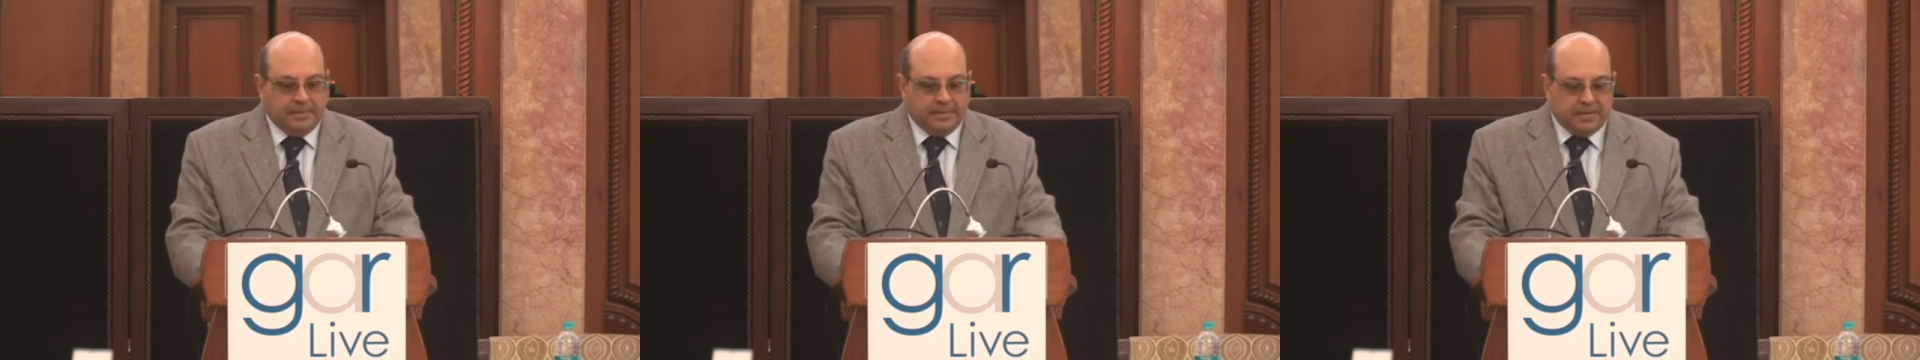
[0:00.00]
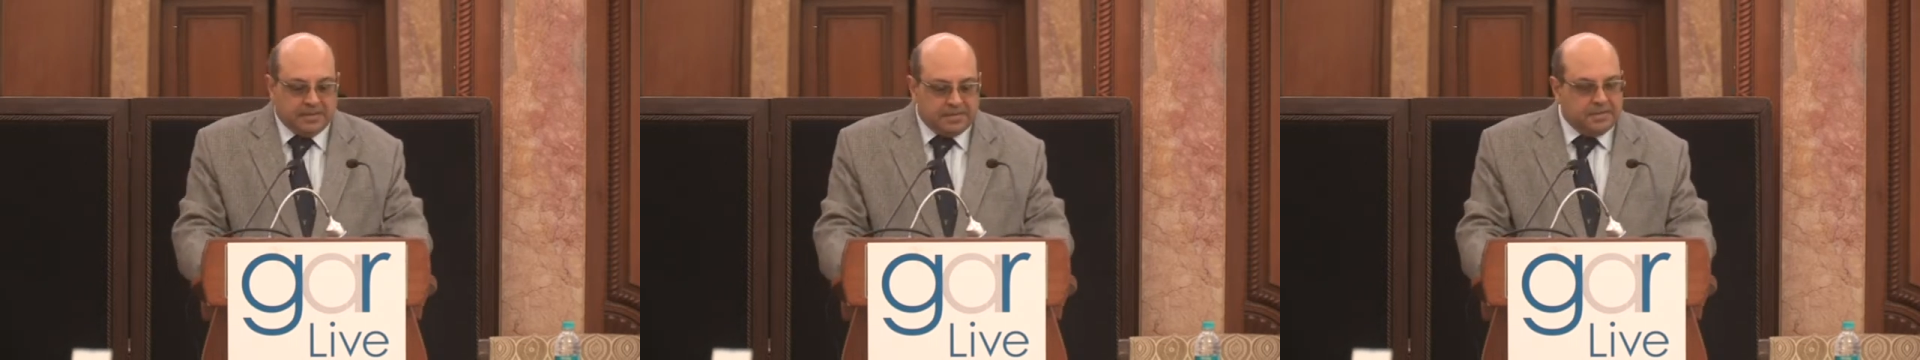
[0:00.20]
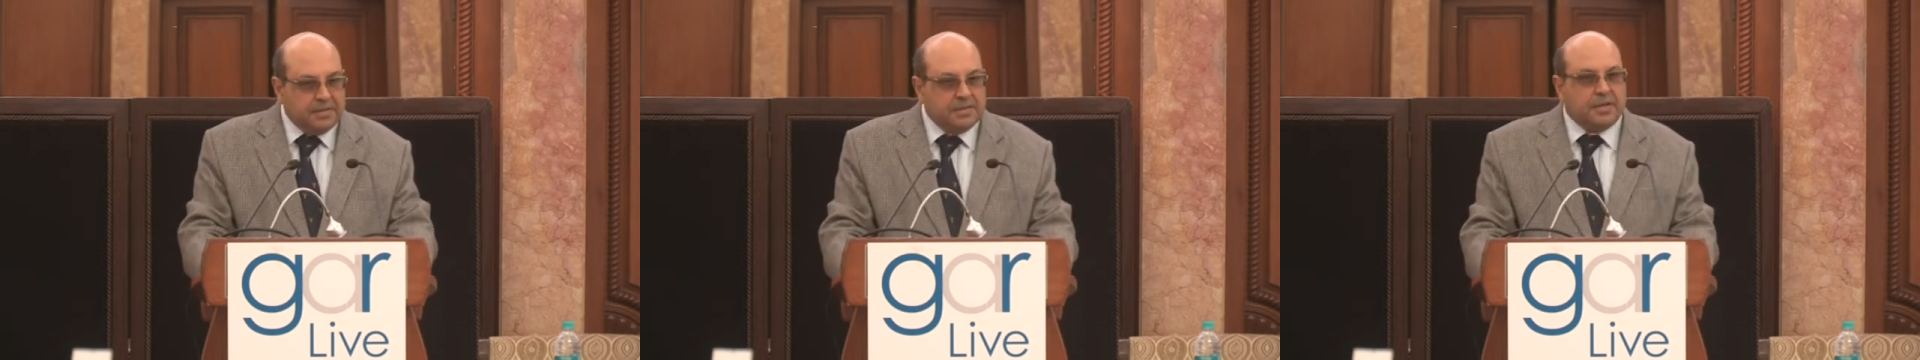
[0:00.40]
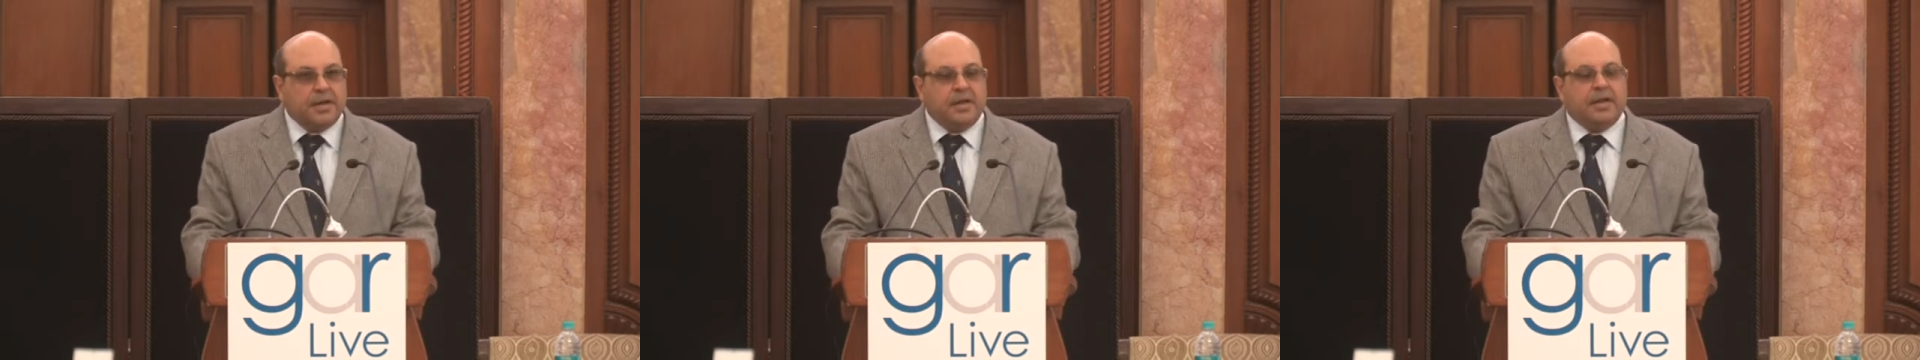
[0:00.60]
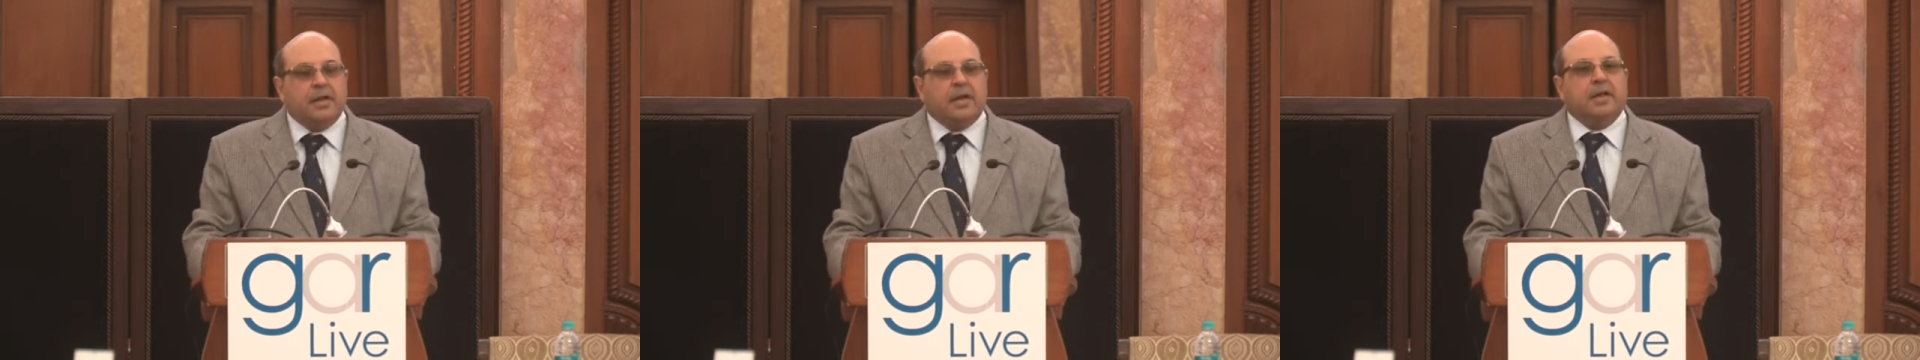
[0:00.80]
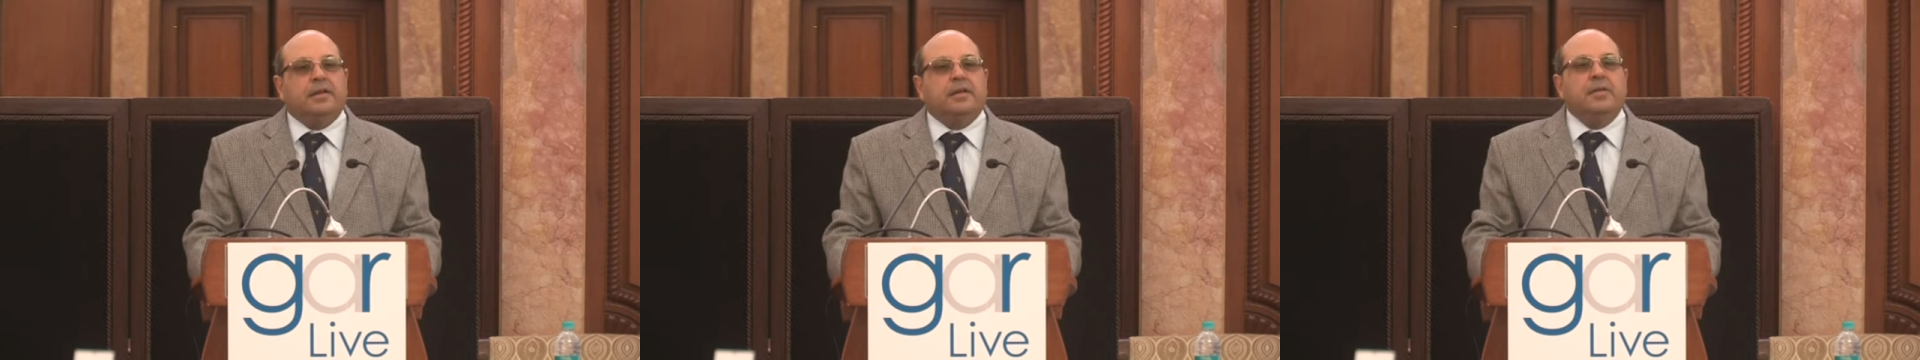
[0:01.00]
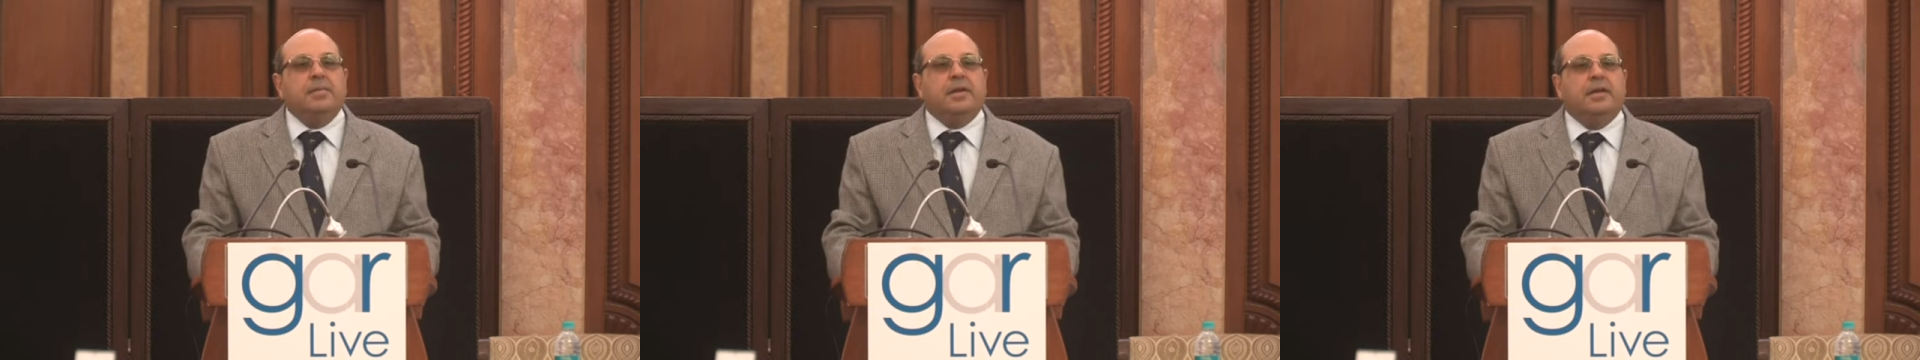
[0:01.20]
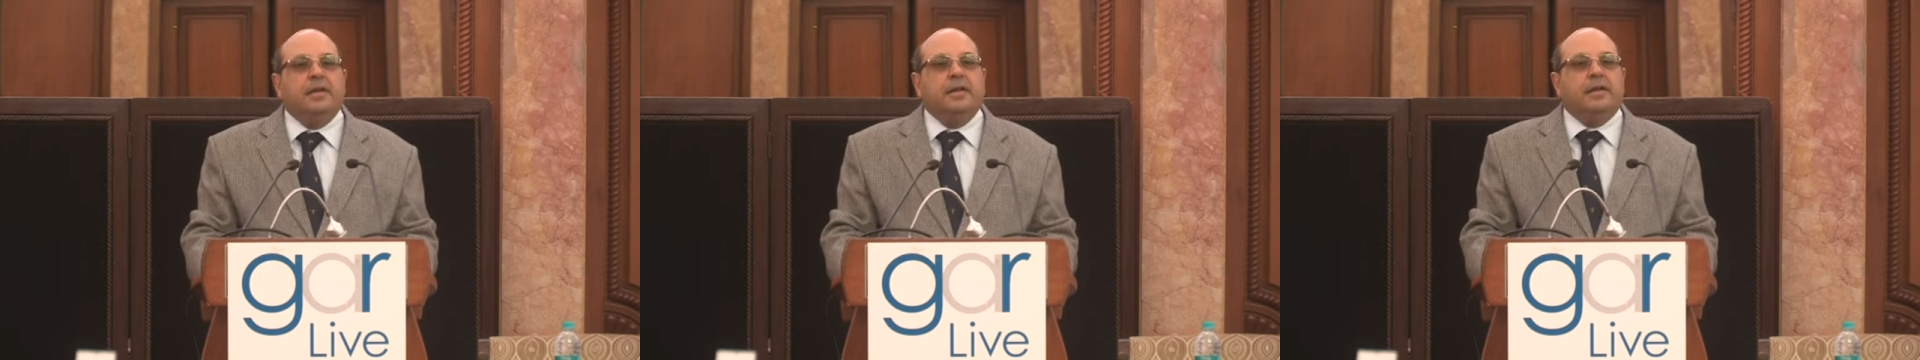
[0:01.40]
Justice Grier ultimately